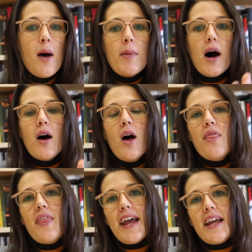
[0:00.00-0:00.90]
but
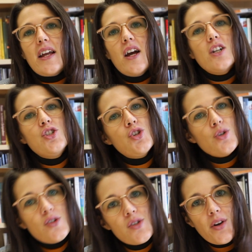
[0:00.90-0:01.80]
they
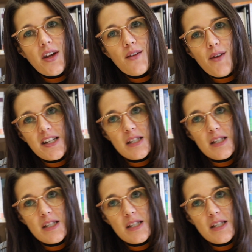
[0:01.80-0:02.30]
do so in a very